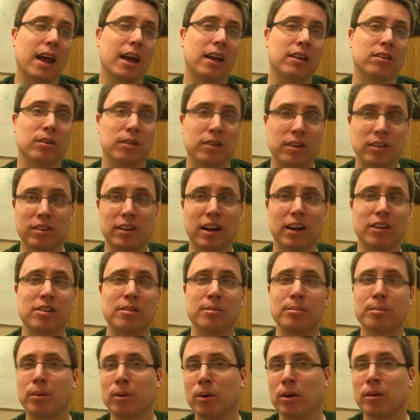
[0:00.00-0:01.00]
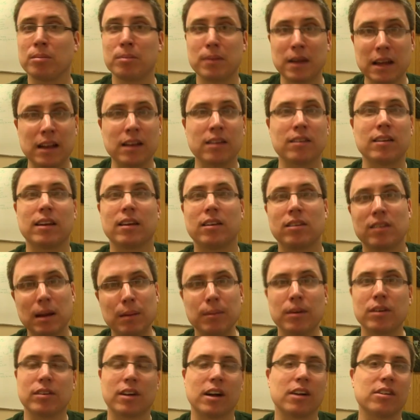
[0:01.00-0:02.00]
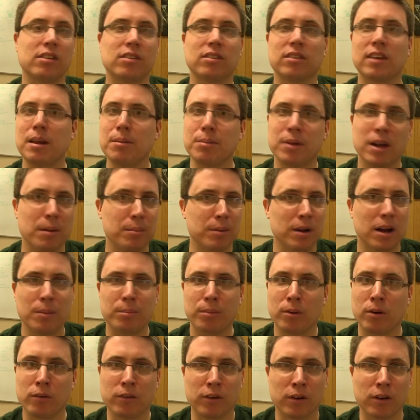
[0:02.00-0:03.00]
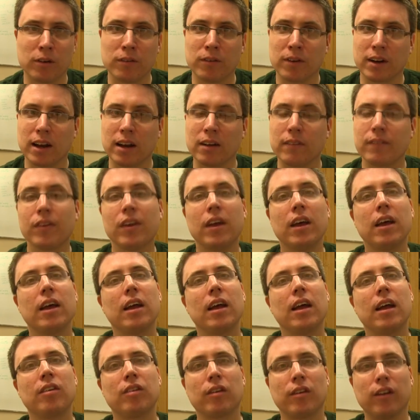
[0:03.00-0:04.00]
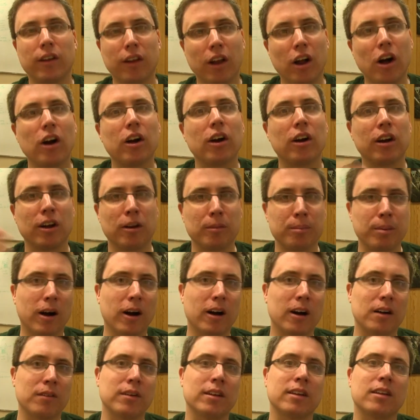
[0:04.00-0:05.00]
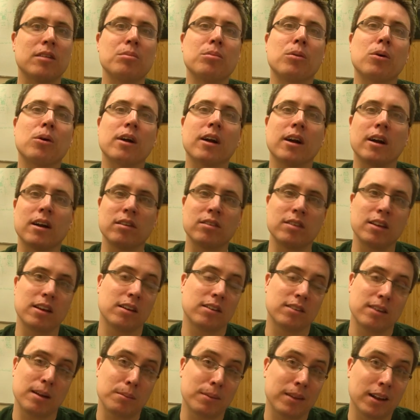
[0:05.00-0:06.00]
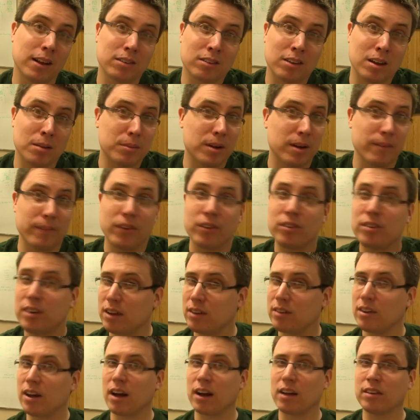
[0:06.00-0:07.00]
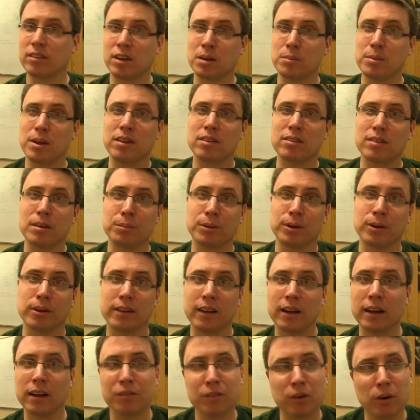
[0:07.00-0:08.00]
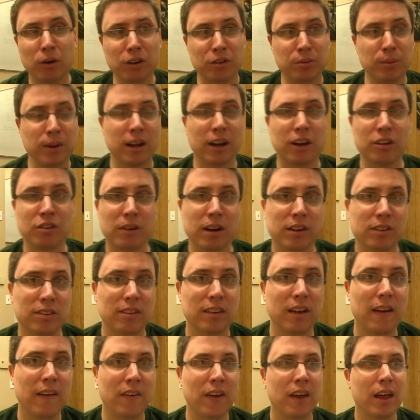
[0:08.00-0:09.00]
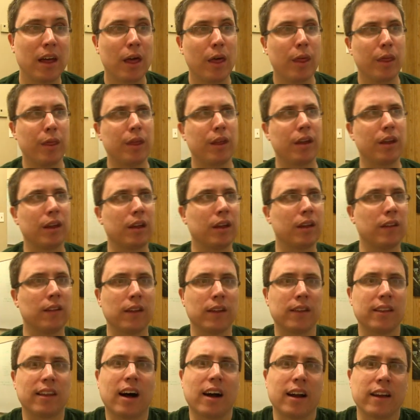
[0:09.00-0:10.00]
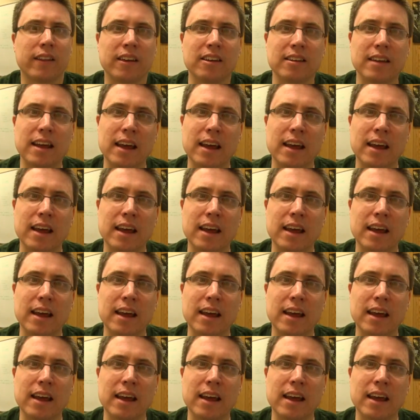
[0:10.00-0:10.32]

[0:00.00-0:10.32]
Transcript: And so discussion board means that the same discussions keep coming up over and over again. So the longer you're part of it, the more you're going to see the same things come up. The sit and talk is going to be a similar thing. Of course, we can address the thought of the